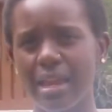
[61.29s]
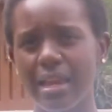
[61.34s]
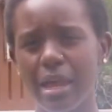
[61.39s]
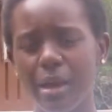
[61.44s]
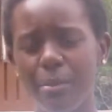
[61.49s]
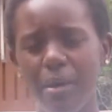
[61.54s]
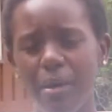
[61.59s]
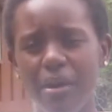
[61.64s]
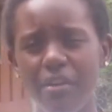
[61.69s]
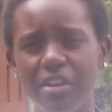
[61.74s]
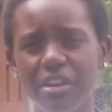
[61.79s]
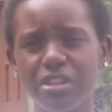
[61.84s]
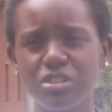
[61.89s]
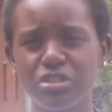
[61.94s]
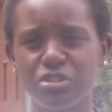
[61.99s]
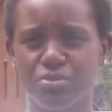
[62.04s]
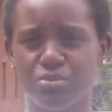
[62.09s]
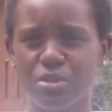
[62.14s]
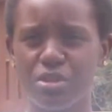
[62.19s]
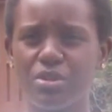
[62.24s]
laboring
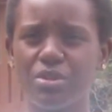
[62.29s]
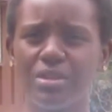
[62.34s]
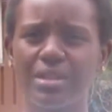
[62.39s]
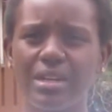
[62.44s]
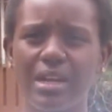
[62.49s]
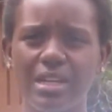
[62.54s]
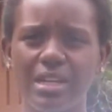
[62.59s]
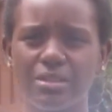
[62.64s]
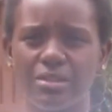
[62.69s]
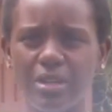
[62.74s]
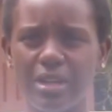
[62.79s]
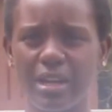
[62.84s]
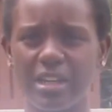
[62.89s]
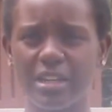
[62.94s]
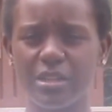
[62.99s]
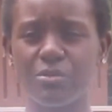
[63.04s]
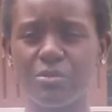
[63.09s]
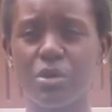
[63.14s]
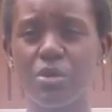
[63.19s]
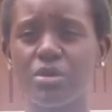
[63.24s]
to read on
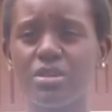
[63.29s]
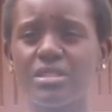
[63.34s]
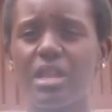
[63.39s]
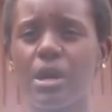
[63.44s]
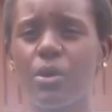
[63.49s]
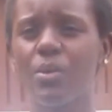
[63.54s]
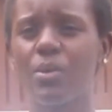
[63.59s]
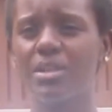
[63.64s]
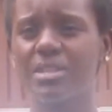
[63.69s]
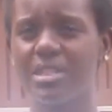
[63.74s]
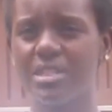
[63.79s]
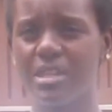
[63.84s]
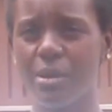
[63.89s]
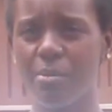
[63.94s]
candlelight because I wanted a